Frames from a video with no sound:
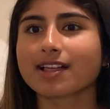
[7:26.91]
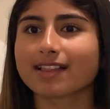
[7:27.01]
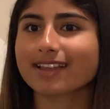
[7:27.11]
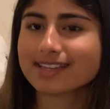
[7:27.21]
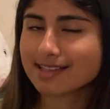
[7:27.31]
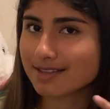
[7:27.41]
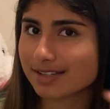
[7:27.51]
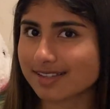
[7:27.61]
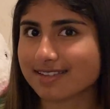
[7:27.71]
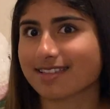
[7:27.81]
like it
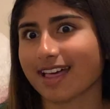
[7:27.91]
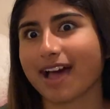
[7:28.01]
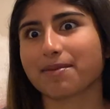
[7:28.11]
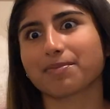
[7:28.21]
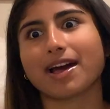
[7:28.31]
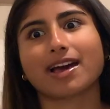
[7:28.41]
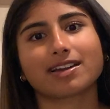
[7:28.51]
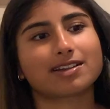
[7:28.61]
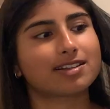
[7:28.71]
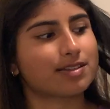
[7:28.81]
looks that bad,
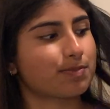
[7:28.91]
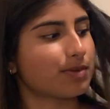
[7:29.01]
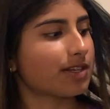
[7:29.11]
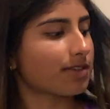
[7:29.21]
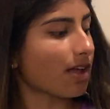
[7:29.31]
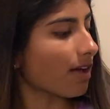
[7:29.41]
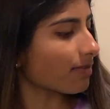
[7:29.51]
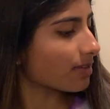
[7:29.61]
and it's pretty soft.